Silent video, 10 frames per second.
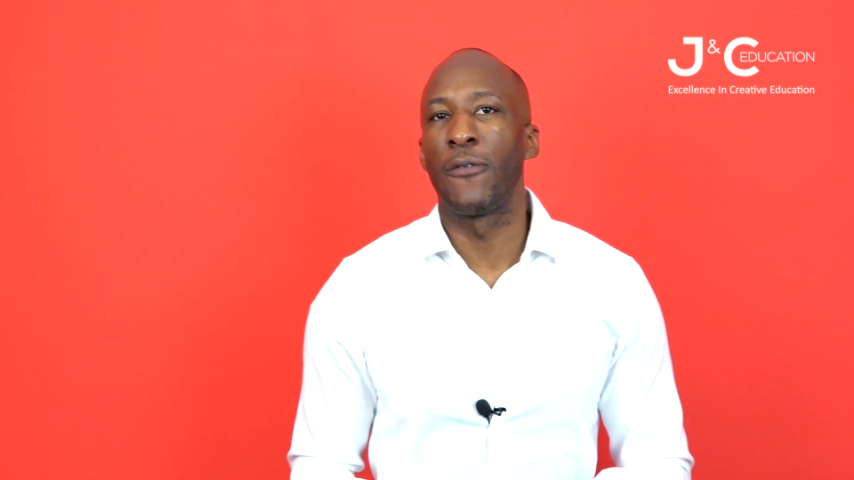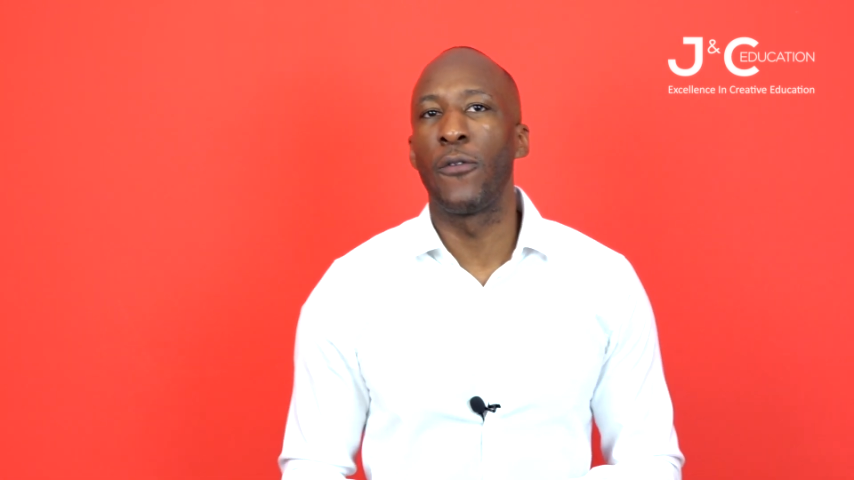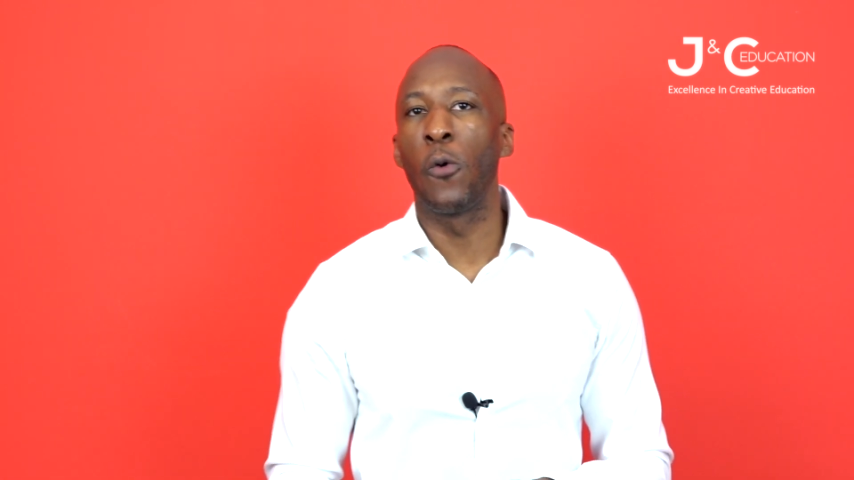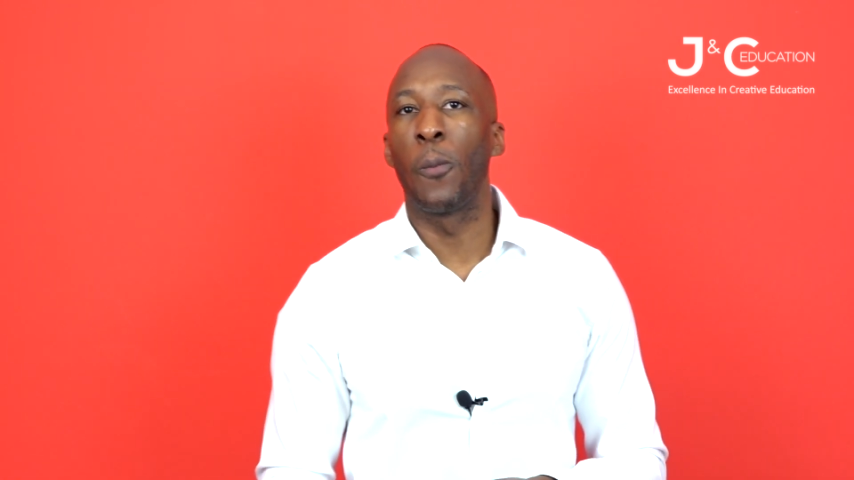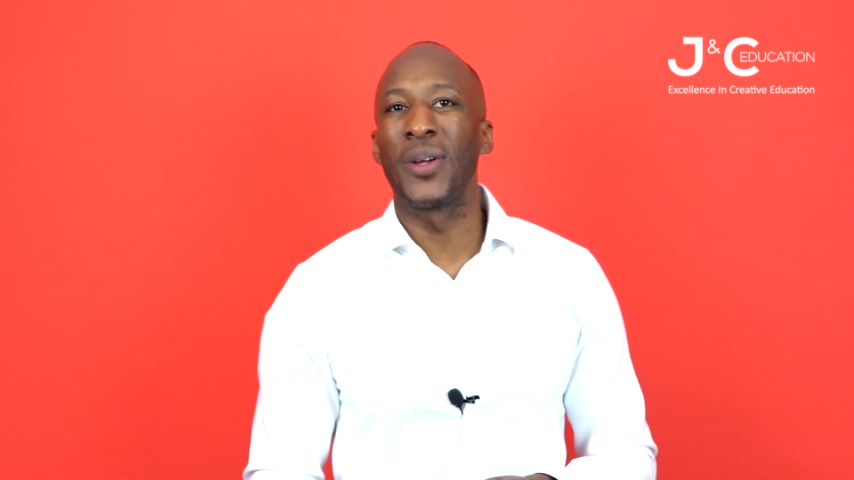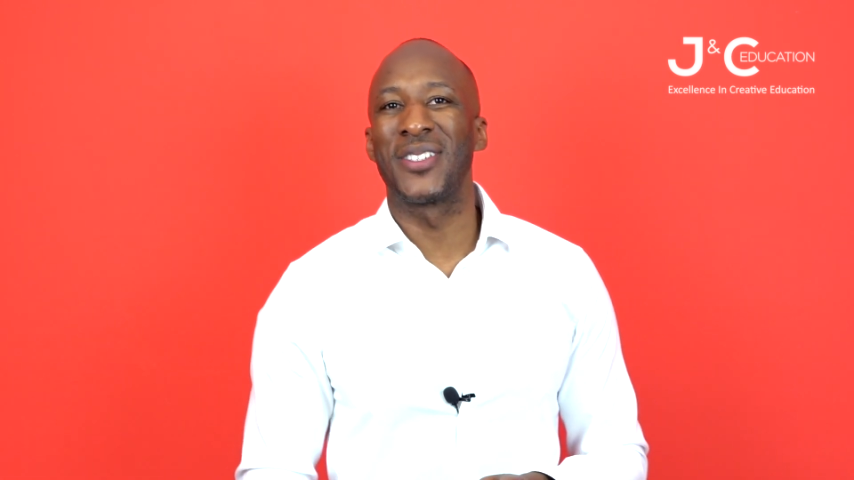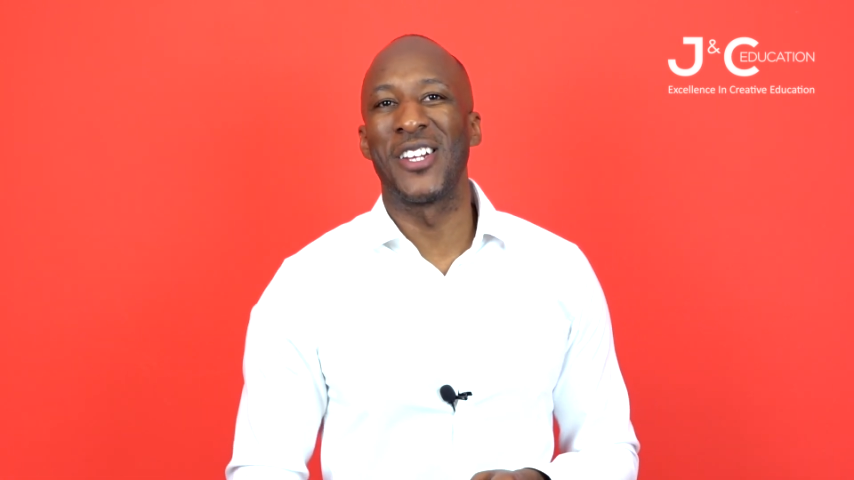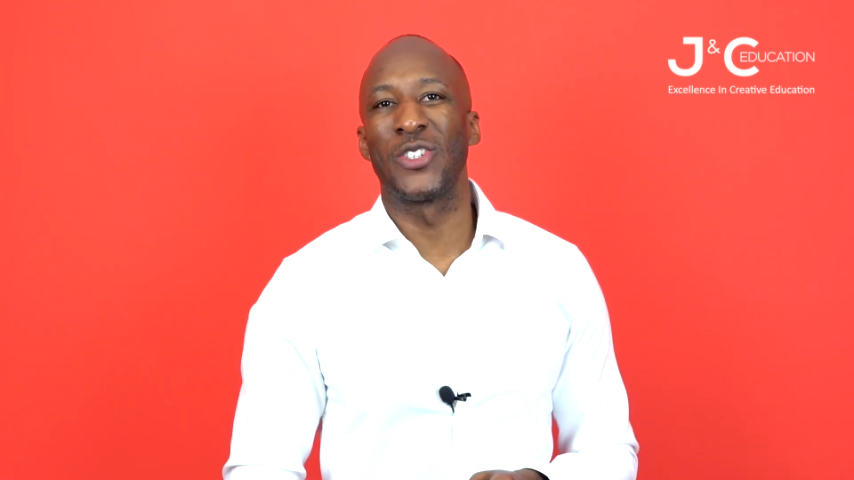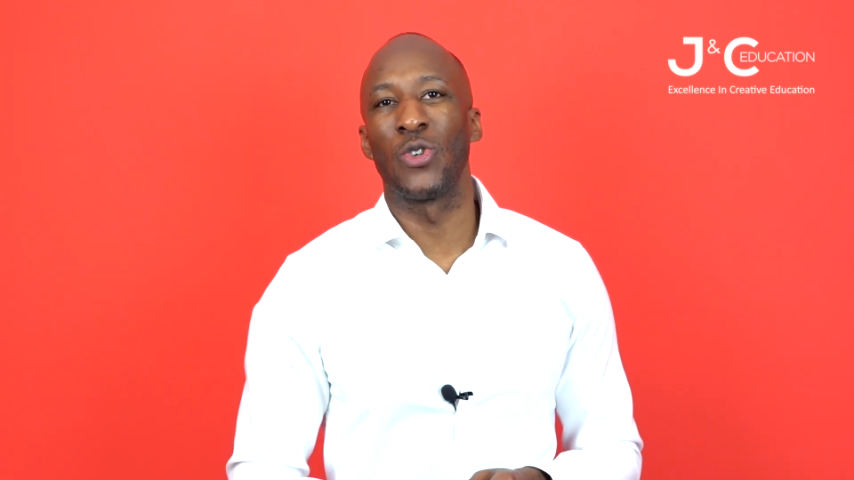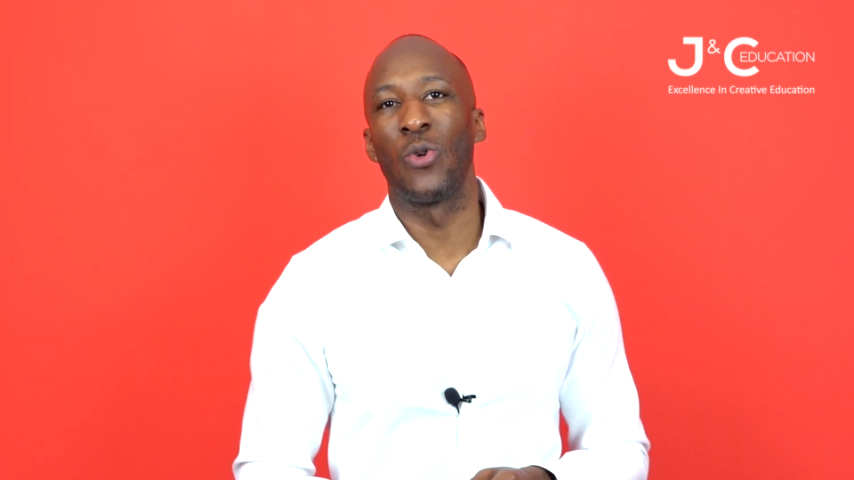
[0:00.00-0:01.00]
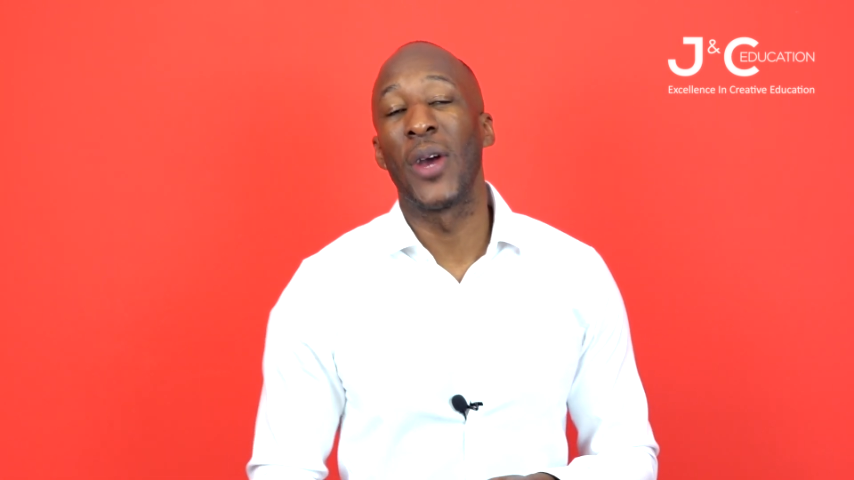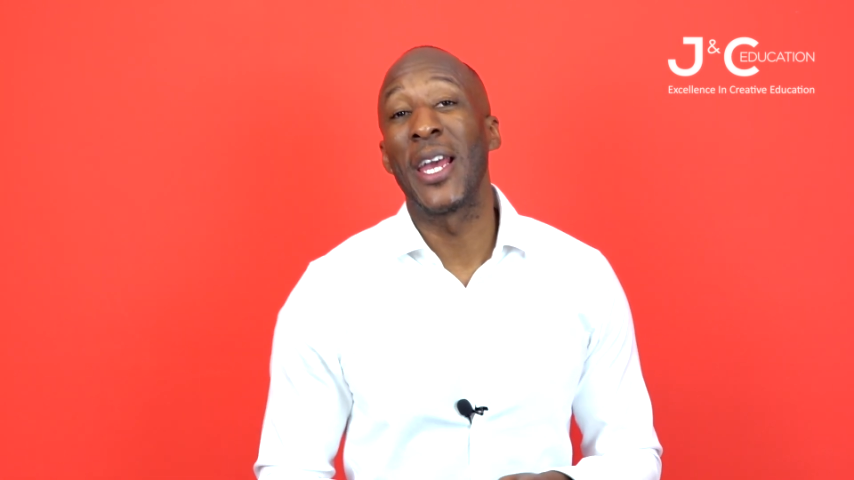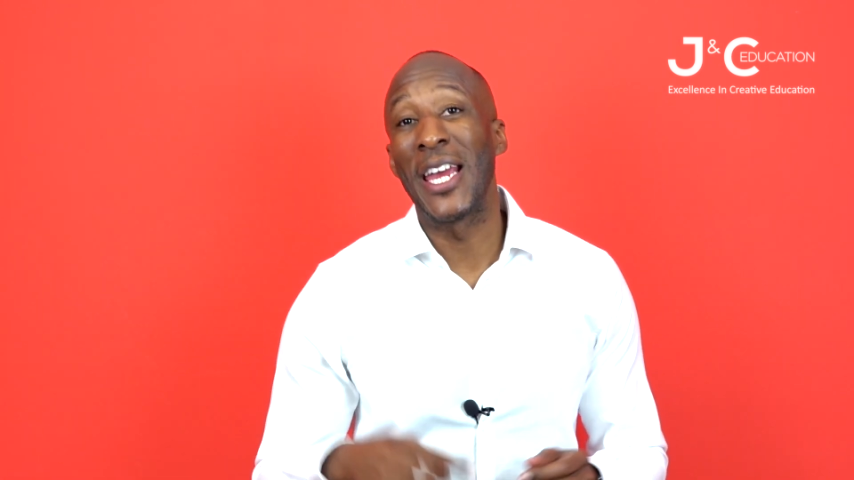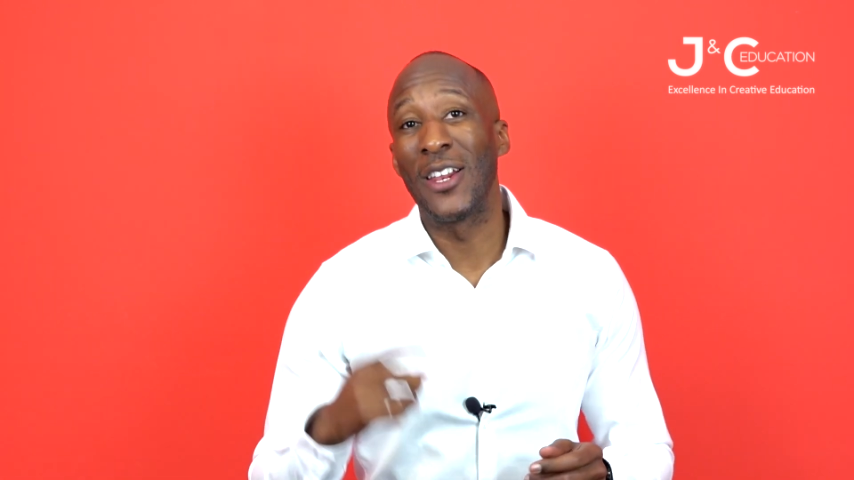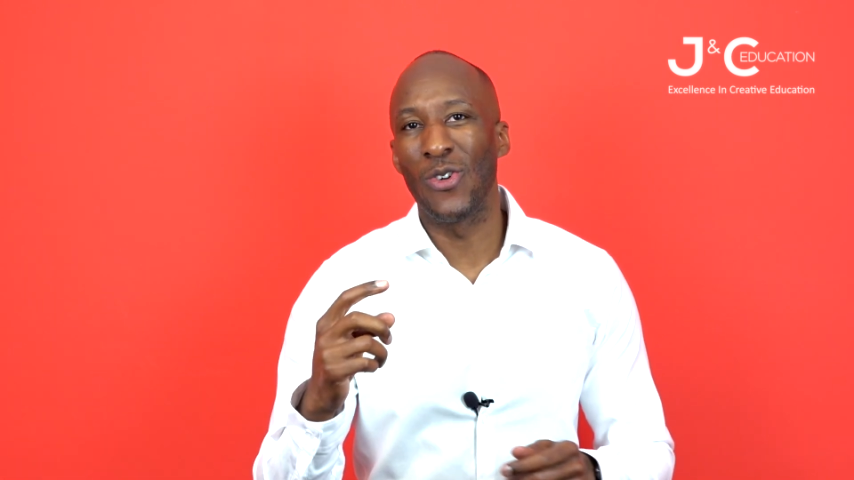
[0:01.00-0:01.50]
full potential
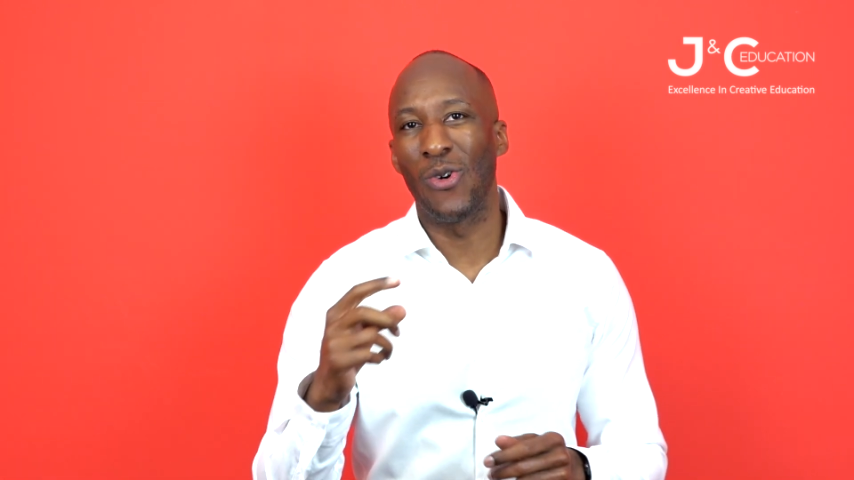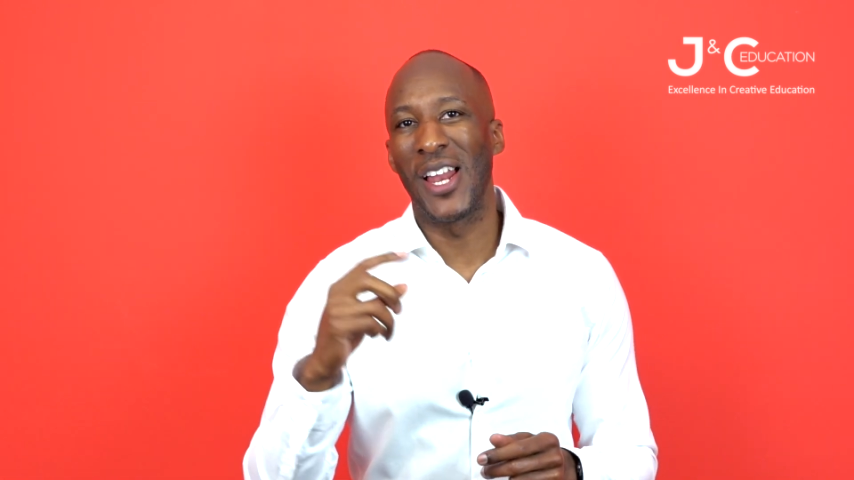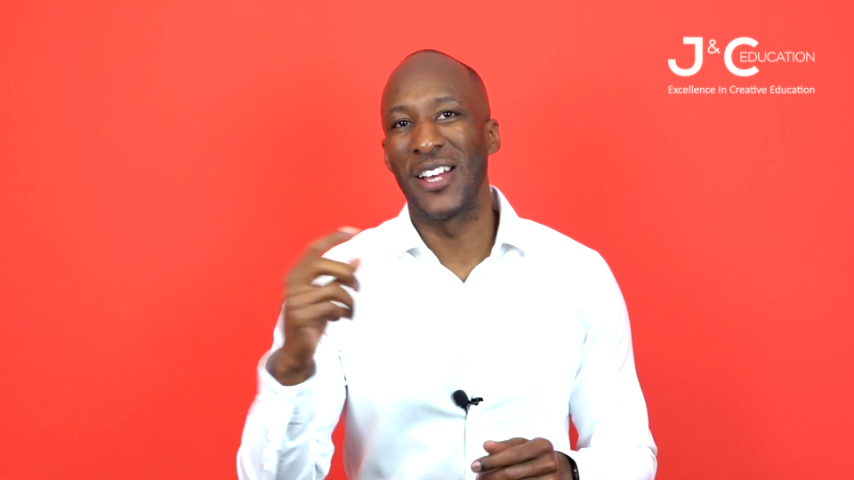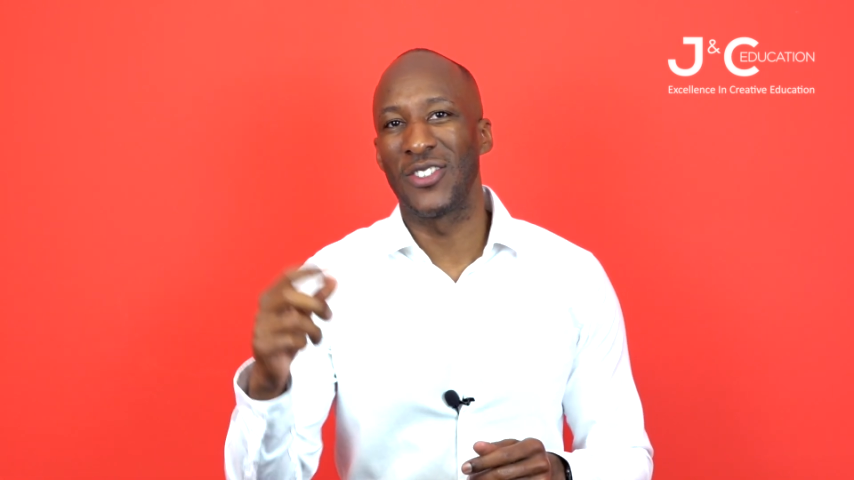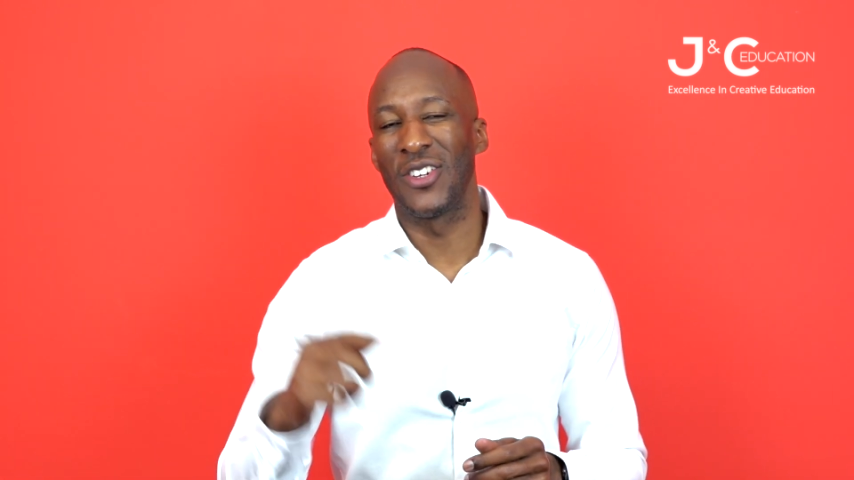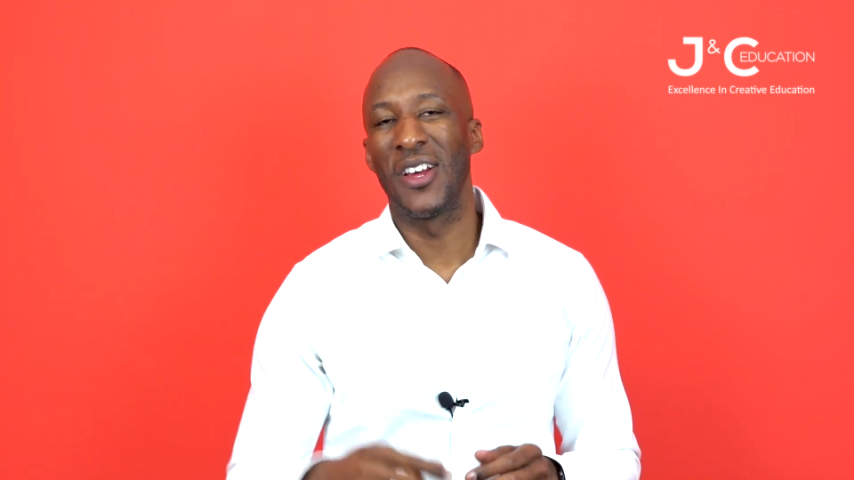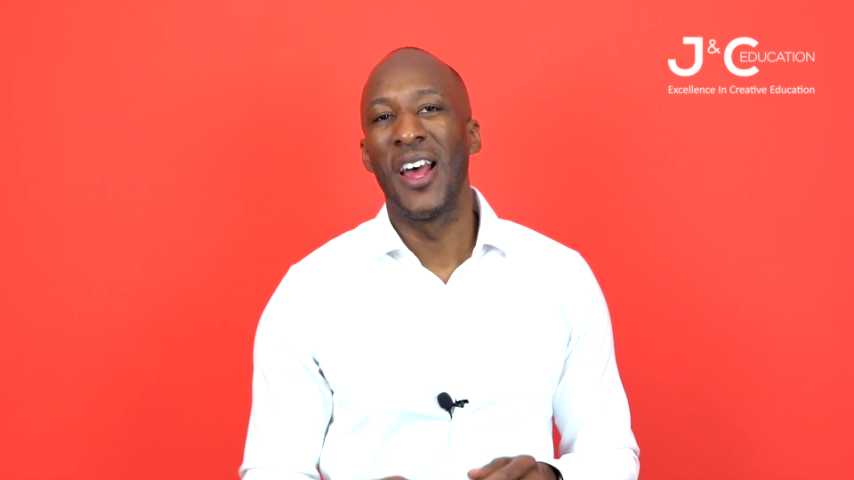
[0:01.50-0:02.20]
in your lesson